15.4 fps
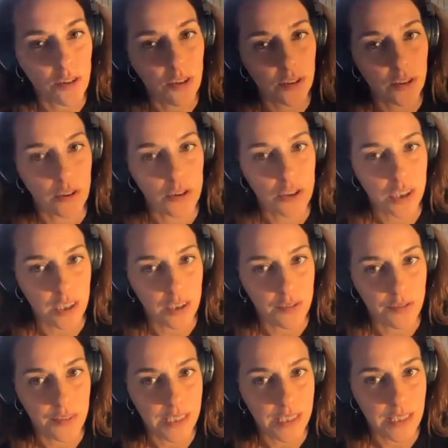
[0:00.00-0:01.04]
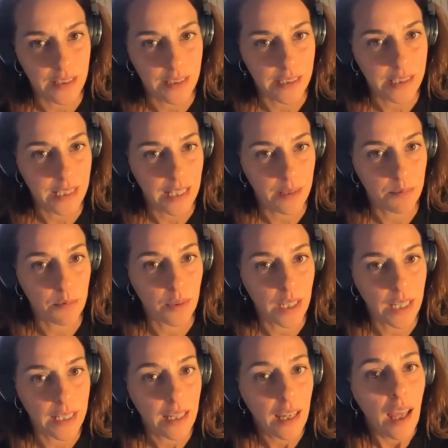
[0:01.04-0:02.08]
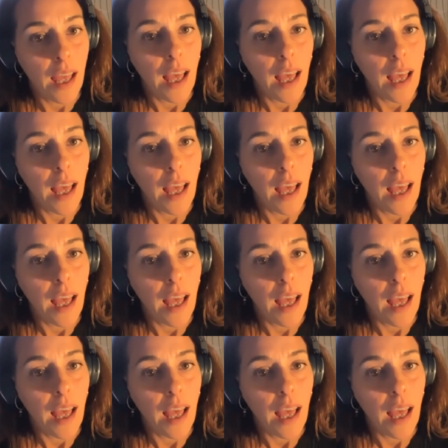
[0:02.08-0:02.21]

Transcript: on our surface in the same way.